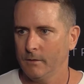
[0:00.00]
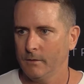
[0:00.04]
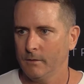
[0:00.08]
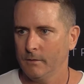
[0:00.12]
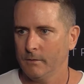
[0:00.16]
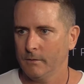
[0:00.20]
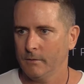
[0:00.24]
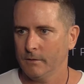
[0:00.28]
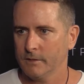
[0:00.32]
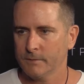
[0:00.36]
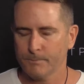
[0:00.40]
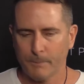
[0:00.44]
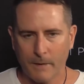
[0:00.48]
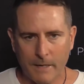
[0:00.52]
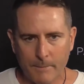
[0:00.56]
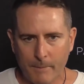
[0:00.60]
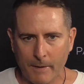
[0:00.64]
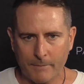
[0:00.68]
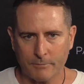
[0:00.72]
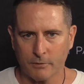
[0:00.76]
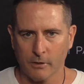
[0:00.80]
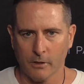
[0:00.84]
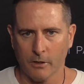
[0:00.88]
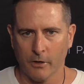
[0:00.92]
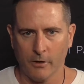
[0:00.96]
Speed maps
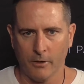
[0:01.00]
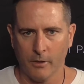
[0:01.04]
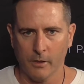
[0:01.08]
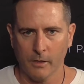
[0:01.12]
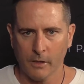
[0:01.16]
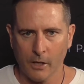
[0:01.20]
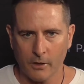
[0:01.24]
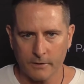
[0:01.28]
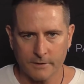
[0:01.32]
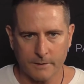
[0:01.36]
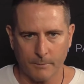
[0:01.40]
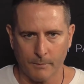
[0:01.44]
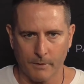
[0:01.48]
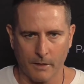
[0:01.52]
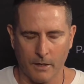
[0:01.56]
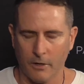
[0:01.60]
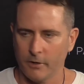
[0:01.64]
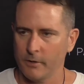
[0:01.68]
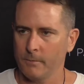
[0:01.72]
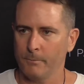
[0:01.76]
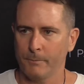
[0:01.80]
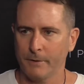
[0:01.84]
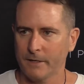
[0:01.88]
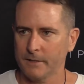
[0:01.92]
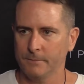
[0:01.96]
are some of the
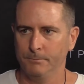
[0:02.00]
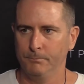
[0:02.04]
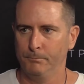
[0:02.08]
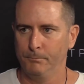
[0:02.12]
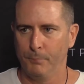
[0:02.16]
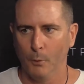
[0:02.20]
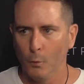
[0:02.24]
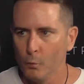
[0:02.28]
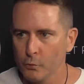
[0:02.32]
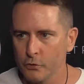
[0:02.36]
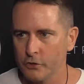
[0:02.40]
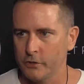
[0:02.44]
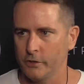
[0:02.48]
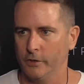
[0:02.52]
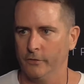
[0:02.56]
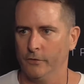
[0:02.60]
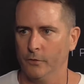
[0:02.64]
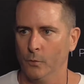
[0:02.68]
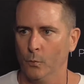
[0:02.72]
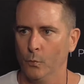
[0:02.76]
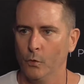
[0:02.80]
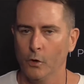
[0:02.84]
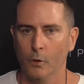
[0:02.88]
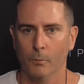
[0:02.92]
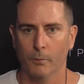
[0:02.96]
biggest bullshit in the
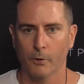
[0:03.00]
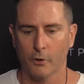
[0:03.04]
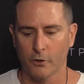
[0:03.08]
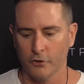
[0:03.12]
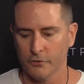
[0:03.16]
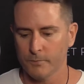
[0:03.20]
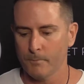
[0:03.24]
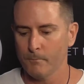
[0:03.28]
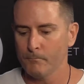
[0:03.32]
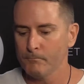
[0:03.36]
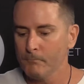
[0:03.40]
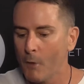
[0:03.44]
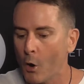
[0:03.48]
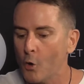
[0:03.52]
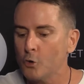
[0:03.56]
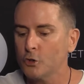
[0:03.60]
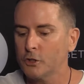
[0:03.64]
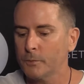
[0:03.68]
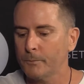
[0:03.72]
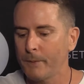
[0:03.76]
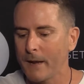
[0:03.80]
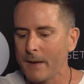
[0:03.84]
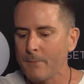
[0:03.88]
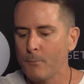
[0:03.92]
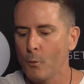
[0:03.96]
world because most
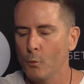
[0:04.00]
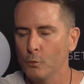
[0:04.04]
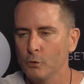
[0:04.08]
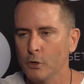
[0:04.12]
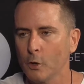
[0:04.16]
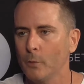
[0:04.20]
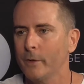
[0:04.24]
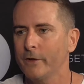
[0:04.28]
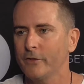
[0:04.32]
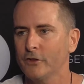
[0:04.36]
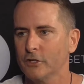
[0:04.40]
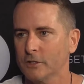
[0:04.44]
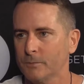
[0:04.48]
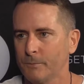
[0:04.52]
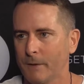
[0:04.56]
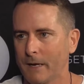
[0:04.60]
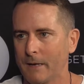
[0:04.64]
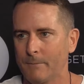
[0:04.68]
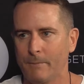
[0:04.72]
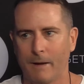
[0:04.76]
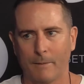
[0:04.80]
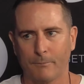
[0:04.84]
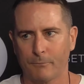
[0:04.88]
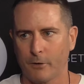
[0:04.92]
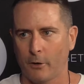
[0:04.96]
people doing the speed
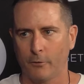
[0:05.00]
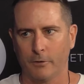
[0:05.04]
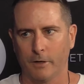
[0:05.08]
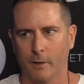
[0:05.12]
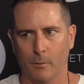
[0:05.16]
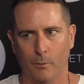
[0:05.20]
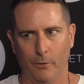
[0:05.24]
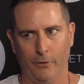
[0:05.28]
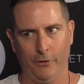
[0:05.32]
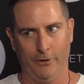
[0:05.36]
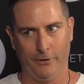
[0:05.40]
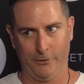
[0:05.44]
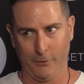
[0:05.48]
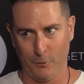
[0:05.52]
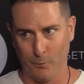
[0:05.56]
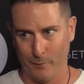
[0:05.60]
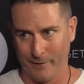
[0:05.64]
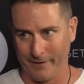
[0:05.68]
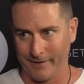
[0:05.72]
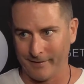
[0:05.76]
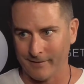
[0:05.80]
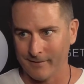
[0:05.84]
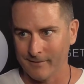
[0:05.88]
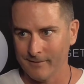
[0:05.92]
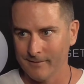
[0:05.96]
map don't know what they're
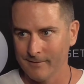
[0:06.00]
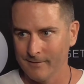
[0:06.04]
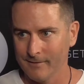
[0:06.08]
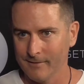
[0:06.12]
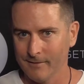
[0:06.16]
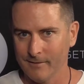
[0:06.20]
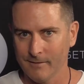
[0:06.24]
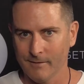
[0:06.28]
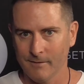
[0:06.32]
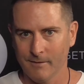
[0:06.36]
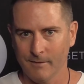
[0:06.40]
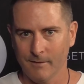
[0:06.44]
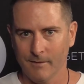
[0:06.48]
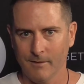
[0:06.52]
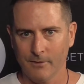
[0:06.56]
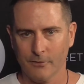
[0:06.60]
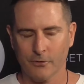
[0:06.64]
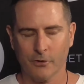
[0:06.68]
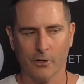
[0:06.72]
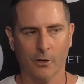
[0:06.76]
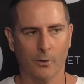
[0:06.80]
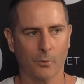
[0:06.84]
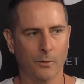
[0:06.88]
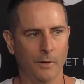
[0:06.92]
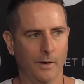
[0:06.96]
doing.
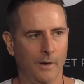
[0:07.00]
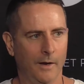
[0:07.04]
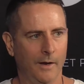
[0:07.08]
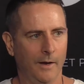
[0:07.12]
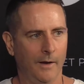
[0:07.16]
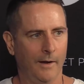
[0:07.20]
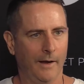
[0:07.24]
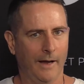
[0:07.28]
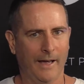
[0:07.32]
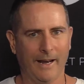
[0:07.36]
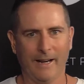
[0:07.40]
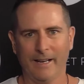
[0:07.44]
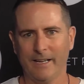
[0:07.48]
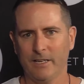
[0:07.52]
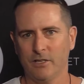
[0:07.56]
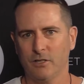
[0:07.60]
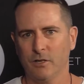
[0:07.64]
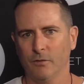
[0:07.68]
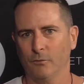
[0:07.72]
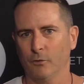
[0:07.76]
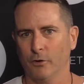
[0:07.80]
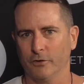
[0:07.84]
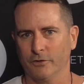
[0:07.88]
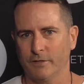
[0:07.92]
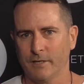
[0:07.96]
So unless you've
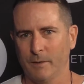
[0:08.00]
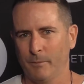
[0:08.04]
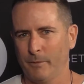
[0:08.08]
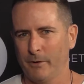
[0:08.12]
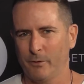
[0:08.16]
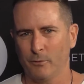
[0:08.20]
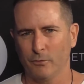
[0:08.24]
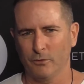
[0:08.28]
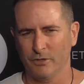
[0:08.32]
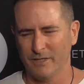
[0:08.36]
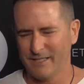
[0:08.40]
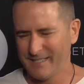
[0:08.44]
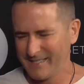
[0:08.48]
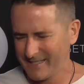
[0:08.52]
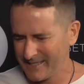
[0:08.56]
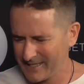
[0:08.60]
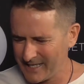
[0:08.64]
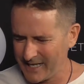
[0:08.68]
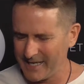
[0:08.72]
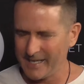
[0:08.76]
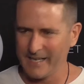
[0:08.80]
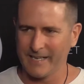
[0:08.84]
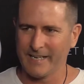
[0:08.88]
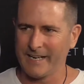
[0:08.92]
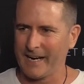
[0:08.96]
got someone who's
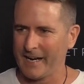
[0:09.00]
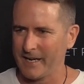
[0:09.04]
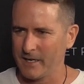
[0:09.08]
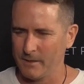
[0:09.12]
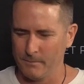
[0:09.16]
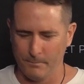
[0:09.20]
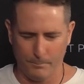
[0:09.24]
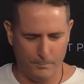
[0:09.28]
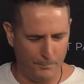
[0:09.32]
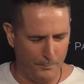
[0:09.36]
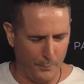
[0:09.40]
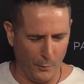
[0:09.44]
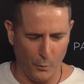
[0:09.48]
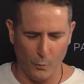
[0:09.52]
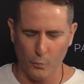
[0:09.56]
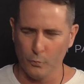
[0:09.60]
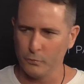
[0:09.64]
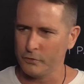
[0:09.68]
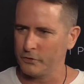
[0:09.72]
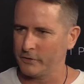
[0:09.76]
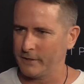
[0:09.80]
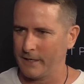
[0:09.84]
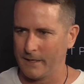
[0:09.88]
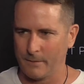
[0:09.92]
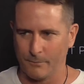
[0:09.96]
dedicated, balls
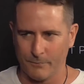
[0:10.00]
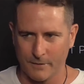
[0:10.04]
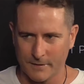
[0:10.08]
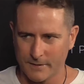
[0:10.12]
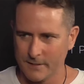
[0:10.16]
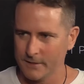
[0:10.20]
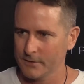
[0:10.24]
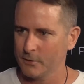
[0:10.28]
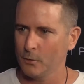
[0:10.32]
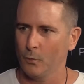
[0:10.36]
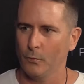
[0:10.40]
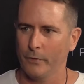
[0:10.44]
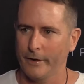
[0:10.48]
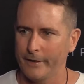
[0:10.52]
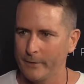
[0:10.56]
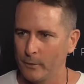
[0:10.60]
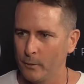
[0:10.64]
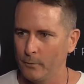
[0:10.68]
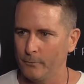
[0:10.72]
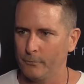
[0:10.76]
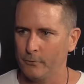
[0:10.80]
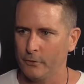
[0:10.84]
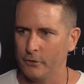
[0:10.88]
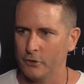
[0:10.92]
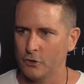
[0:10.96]
deep, this is all they do
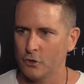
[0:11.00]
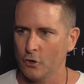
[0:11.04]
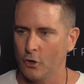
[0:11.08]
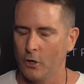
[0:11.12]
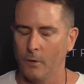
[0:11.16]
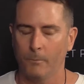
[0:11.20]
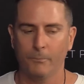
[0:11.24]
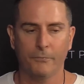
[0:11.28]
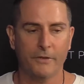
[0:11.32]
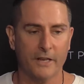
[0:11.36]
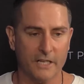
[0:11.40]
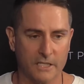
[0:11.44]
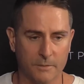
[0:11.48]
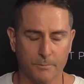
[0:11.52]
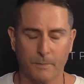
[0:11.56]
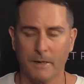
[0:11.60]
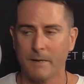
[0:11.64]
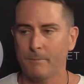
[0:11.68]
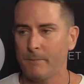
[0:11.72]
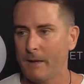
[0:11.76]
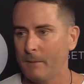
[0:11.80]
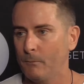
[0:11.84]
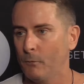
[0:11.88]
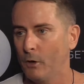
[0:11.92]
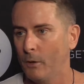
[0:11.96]
for a job, their speed
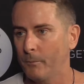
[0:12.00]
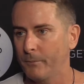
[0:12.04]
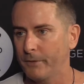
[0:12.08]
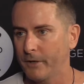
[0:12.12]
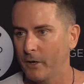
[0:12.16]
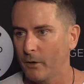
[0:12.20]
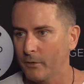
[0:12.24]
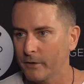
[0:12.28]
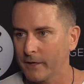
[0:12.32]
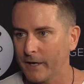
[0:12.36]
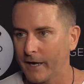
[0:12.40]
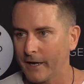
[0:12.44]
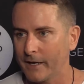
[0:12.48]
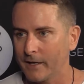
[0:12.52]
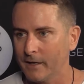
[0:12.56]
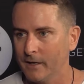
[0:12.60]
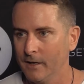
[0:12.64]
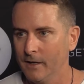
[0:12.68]
map might be okay.